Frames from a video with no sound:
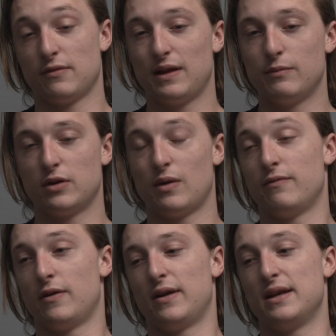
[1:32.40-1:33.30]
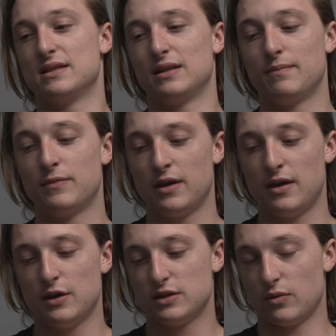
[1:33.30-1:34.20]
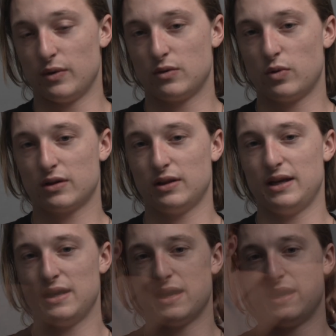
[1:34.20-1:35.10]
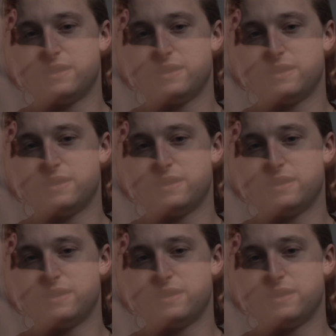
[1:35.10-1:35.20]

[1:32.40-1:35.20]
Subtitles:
the flame would go out very easily, so we'd quickly